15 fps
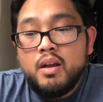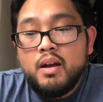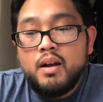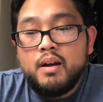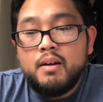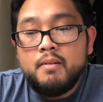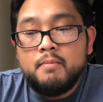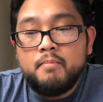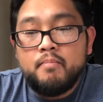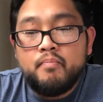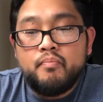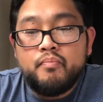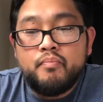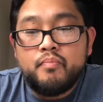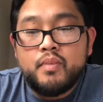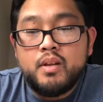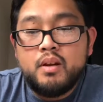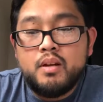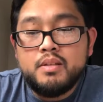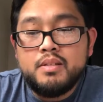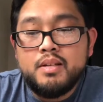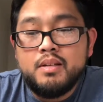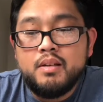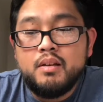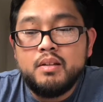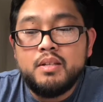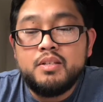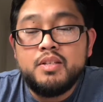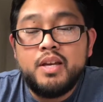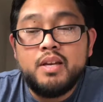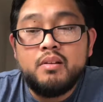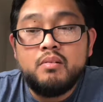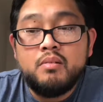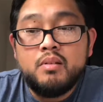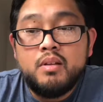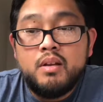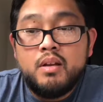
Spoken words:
um, content on the channel.